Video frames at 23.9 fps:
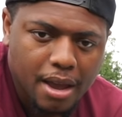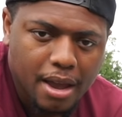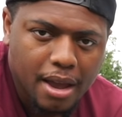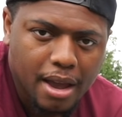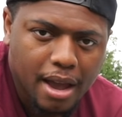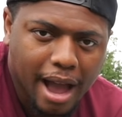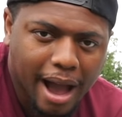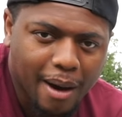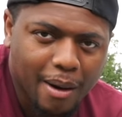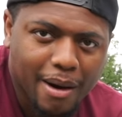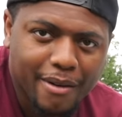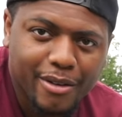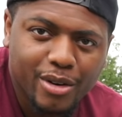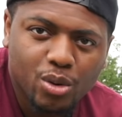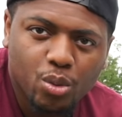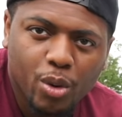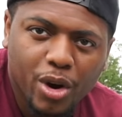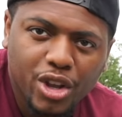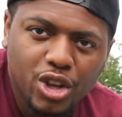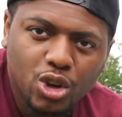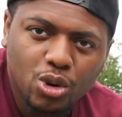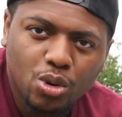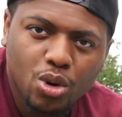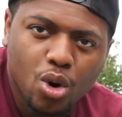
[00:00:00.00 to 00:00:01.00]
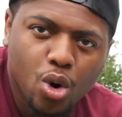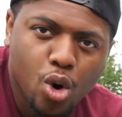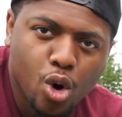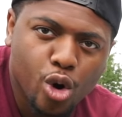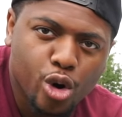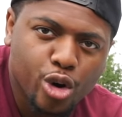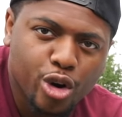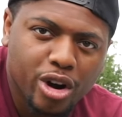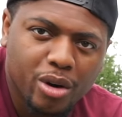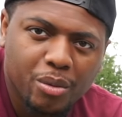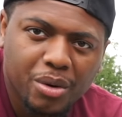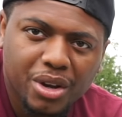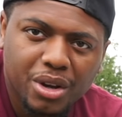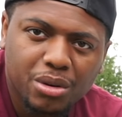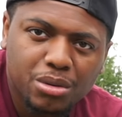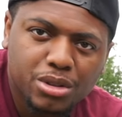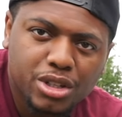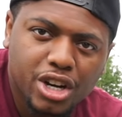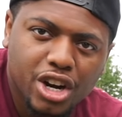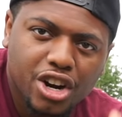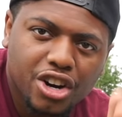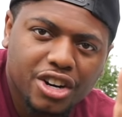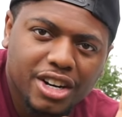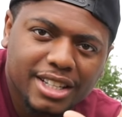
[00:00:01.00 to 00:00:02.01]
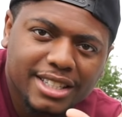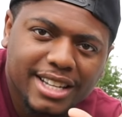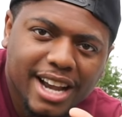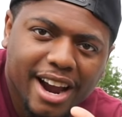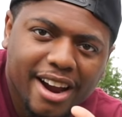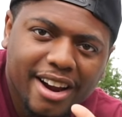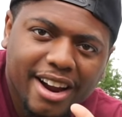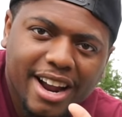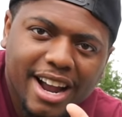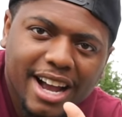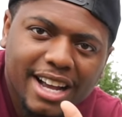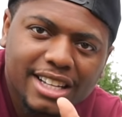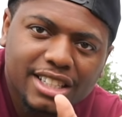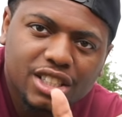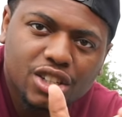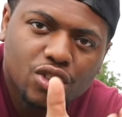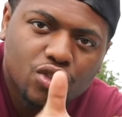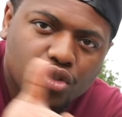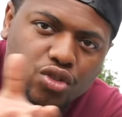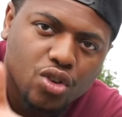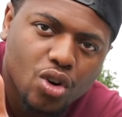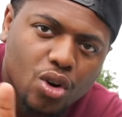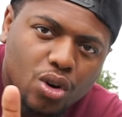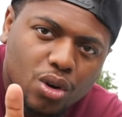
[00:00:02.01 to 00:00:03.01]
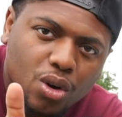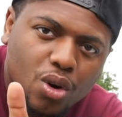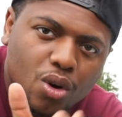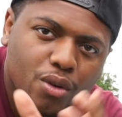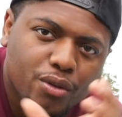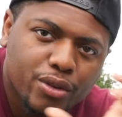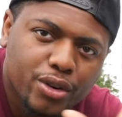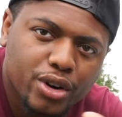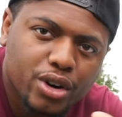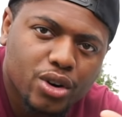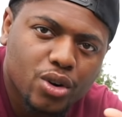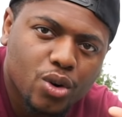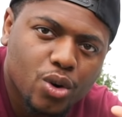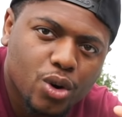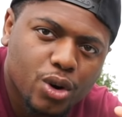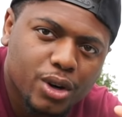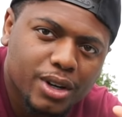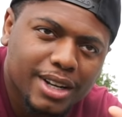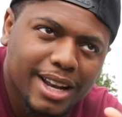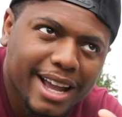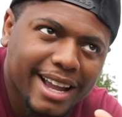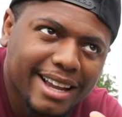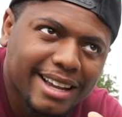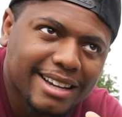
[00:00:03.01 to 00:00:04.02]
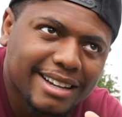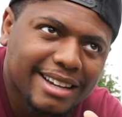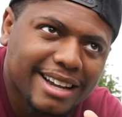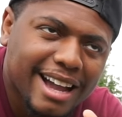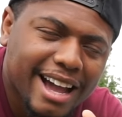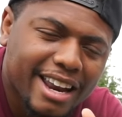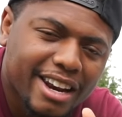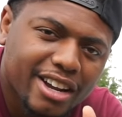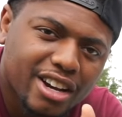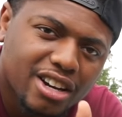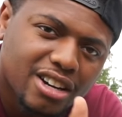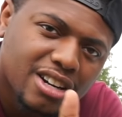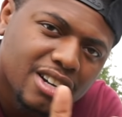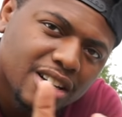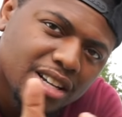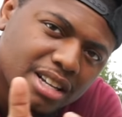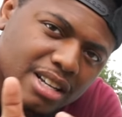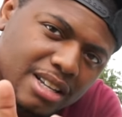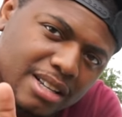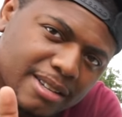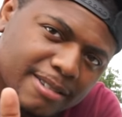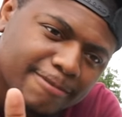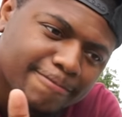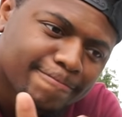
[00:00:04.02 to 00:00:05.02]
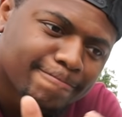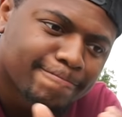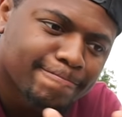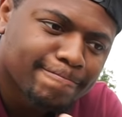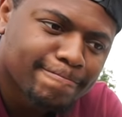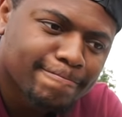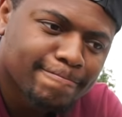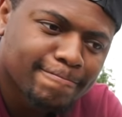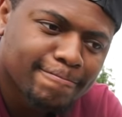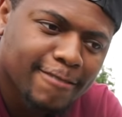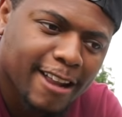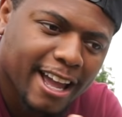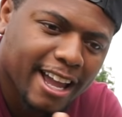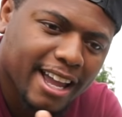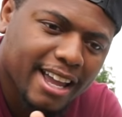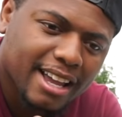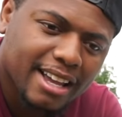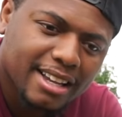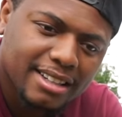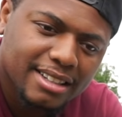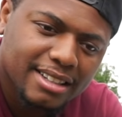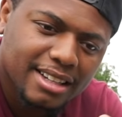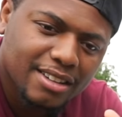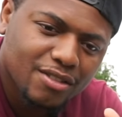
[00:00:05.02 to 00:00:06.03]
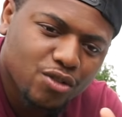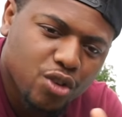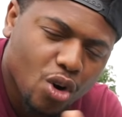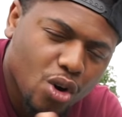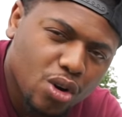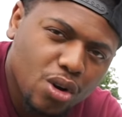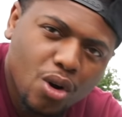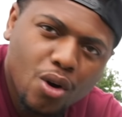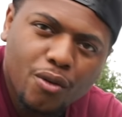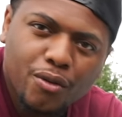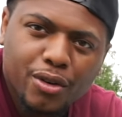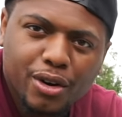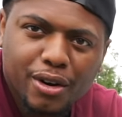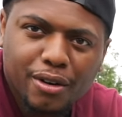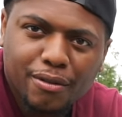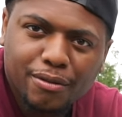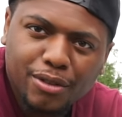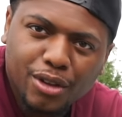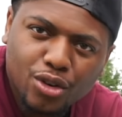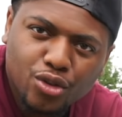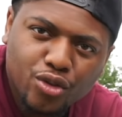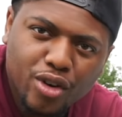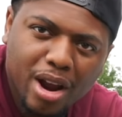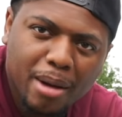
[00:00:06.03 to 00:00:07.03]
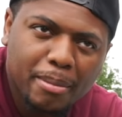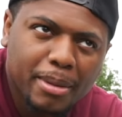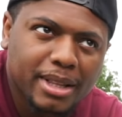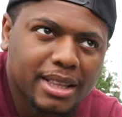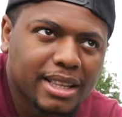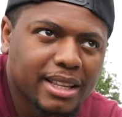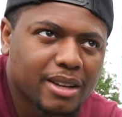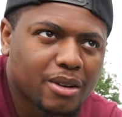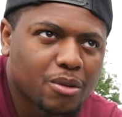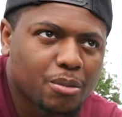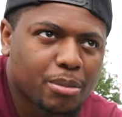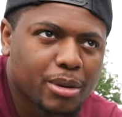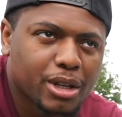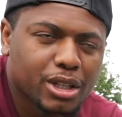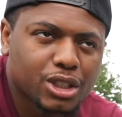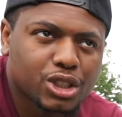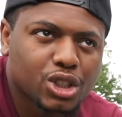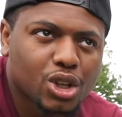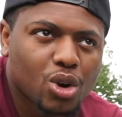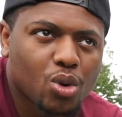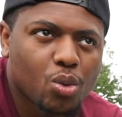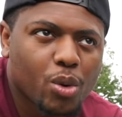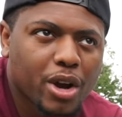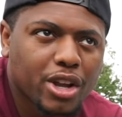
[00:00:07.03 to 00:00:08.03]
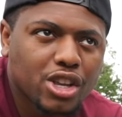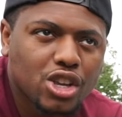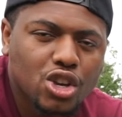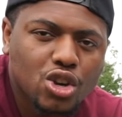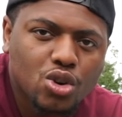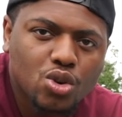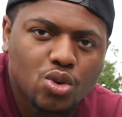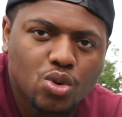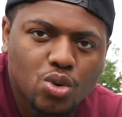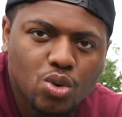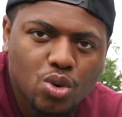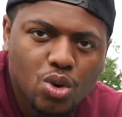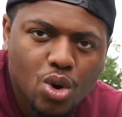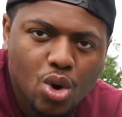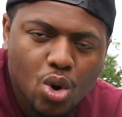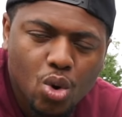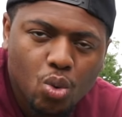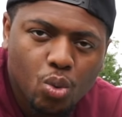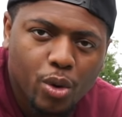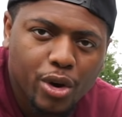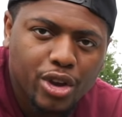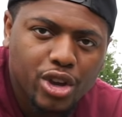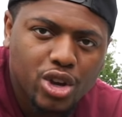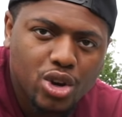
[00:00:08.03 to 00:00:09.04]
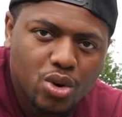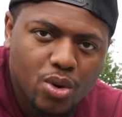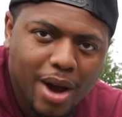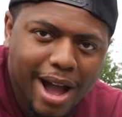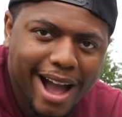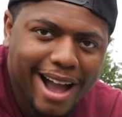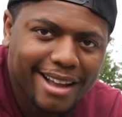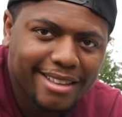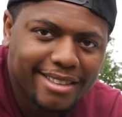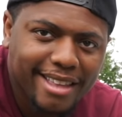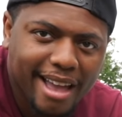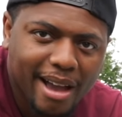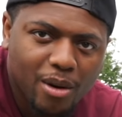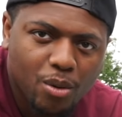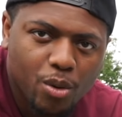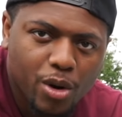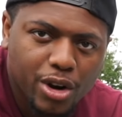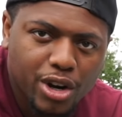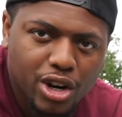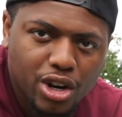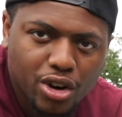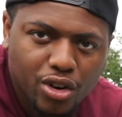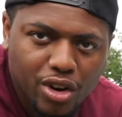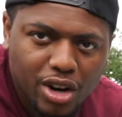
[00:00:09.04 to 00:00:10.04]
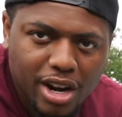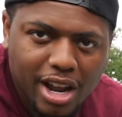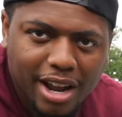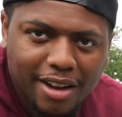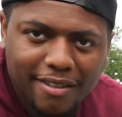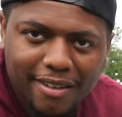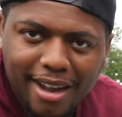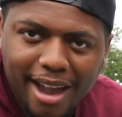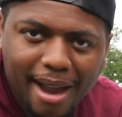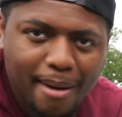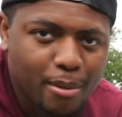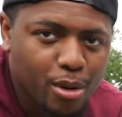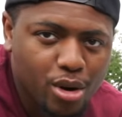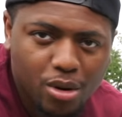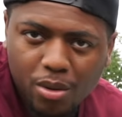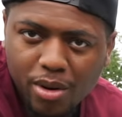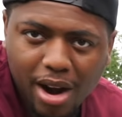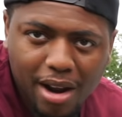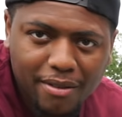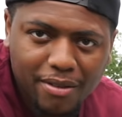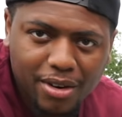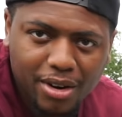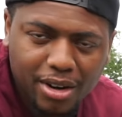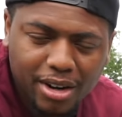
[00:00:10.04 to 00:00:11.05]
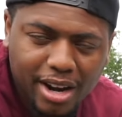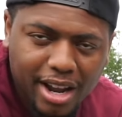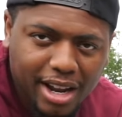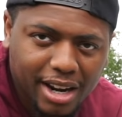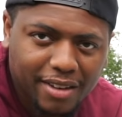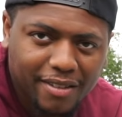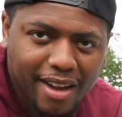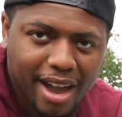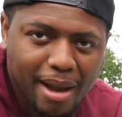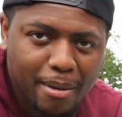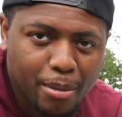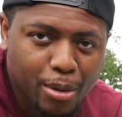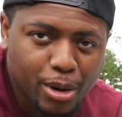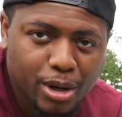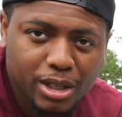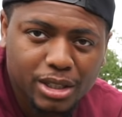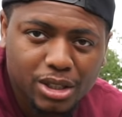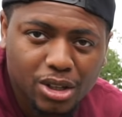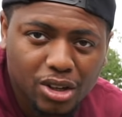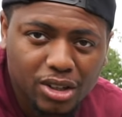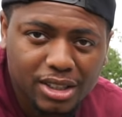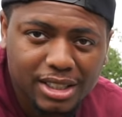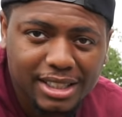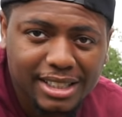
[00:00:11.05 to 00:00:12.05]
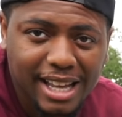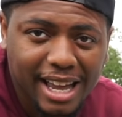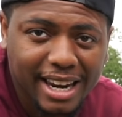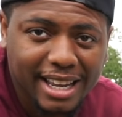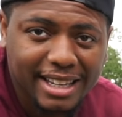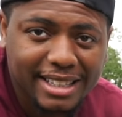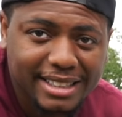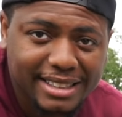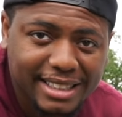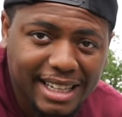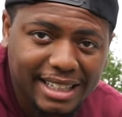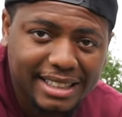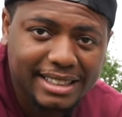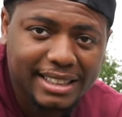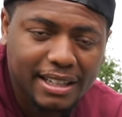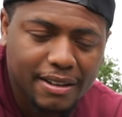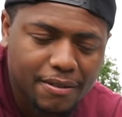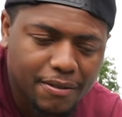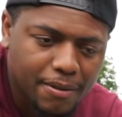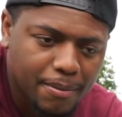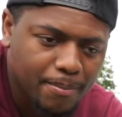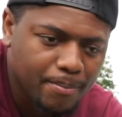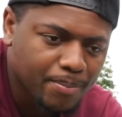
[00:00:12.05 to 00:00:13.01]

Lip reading: However, when you corner and when you turn, the tire kinds of roll over, or like kind of like roll over the rim a little bit. So when you add that 1 degree negative camber or whatever negative camber, as long as it's not excessive,